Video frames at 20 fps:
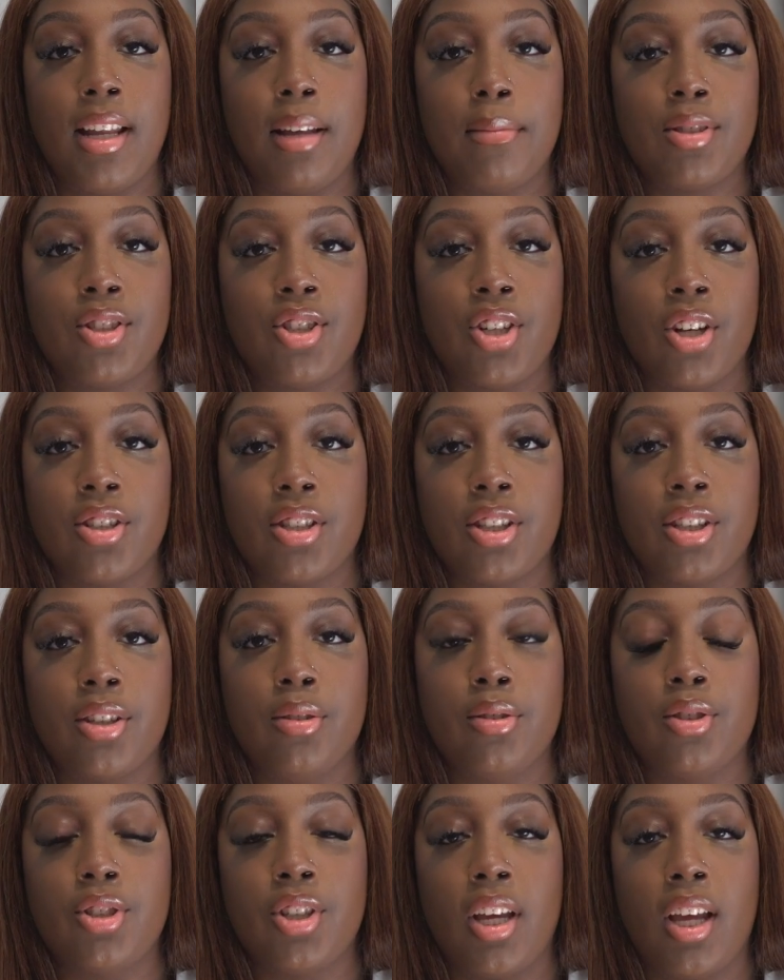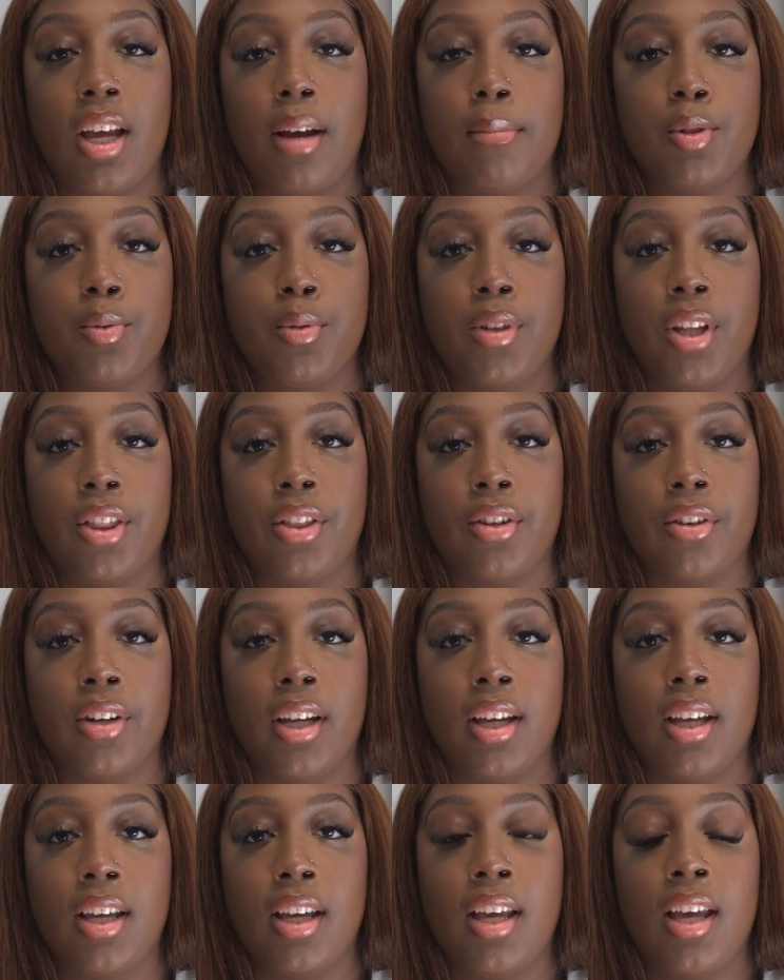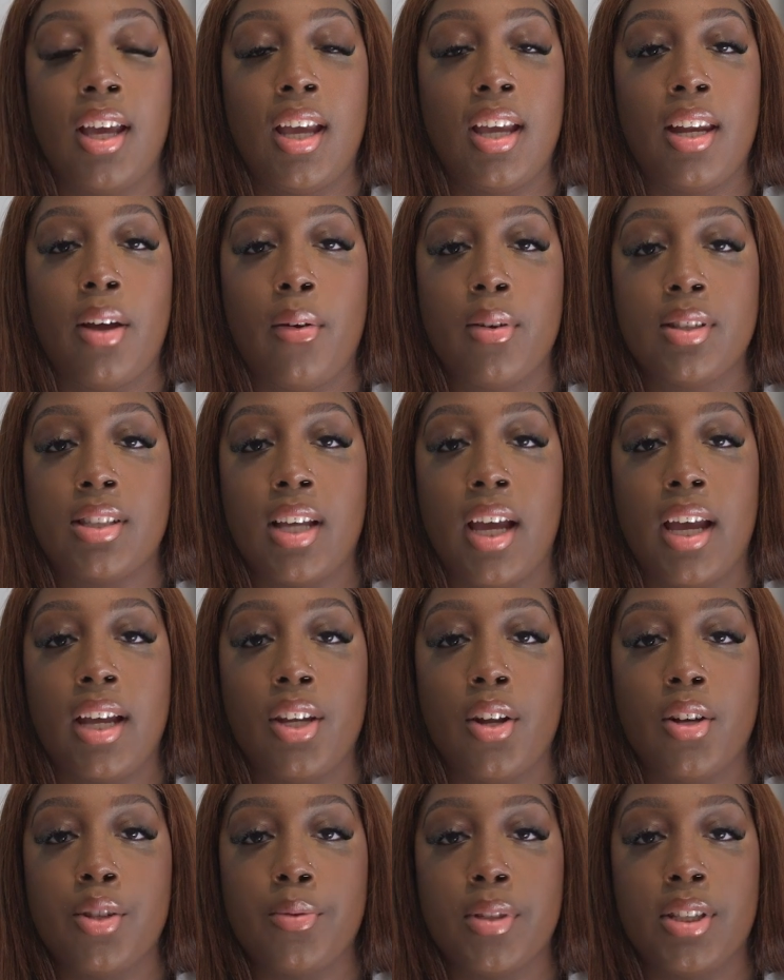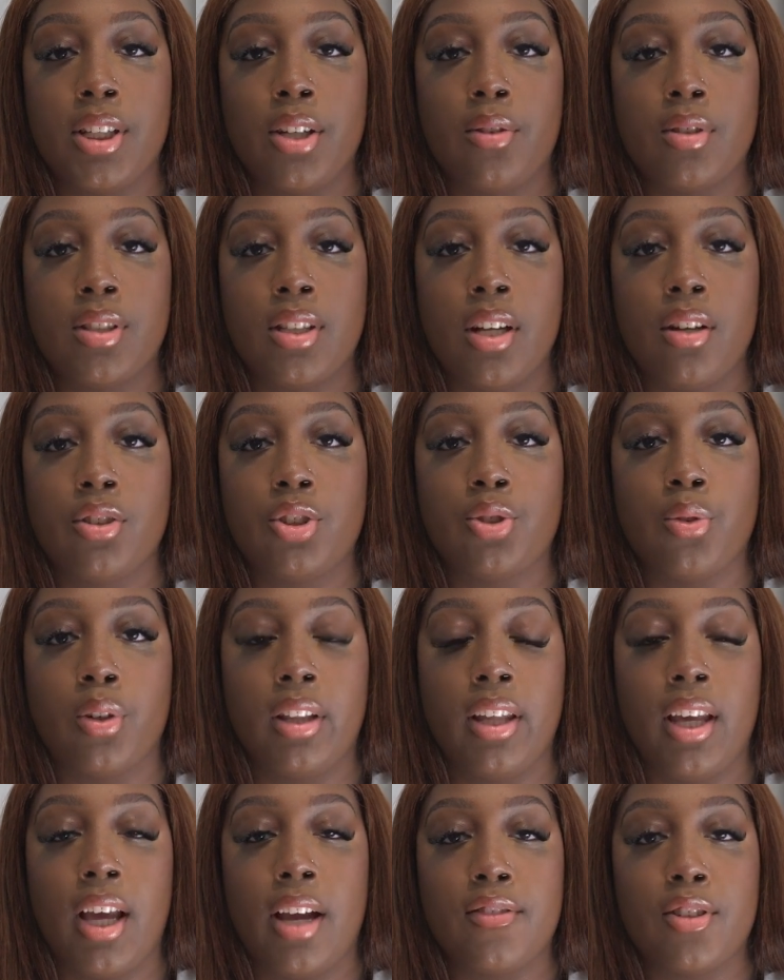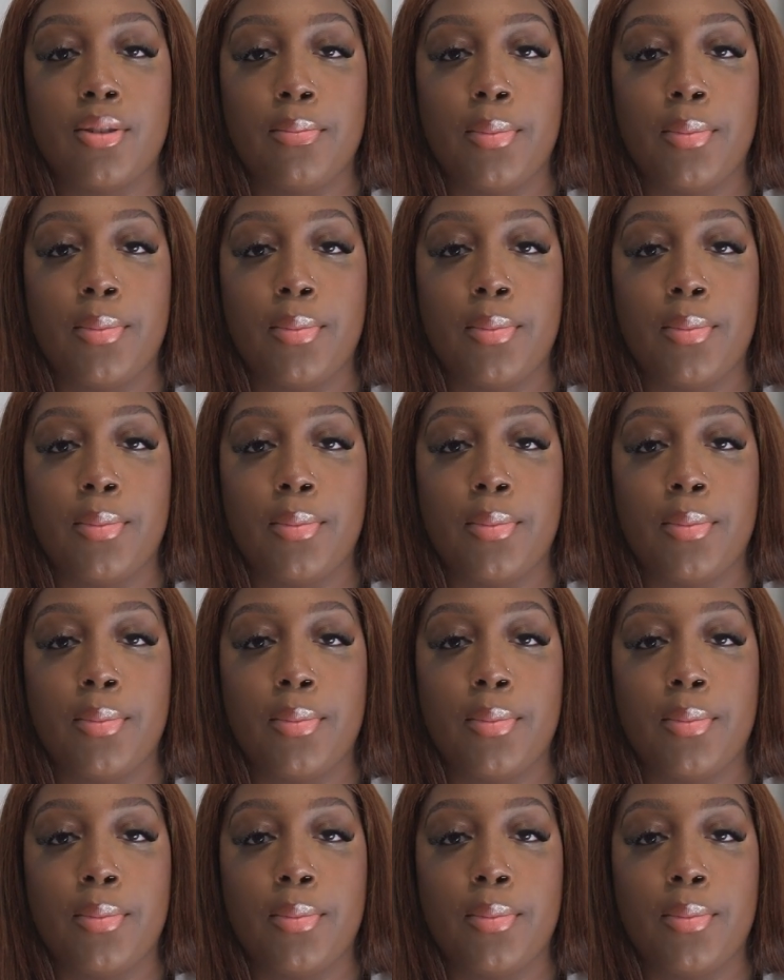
name's Chelsea Uche, I'm 23, and I was diagnosed with sickle cell shortly after